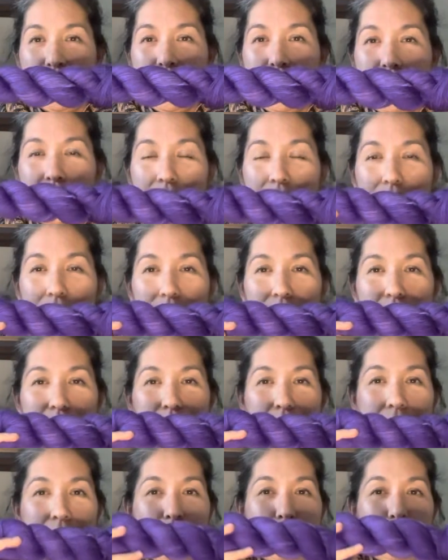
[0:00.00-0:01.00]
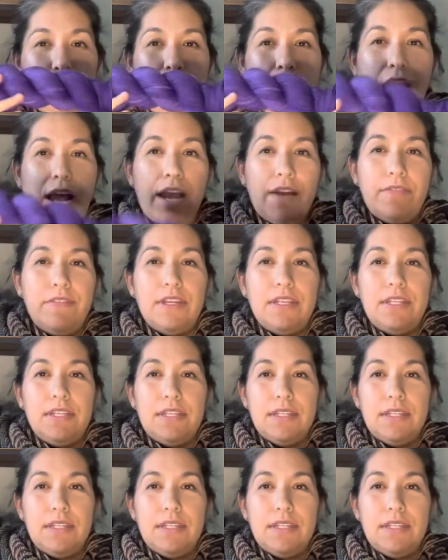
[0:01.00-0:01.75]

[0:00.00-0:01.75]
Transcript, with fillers: and I will have it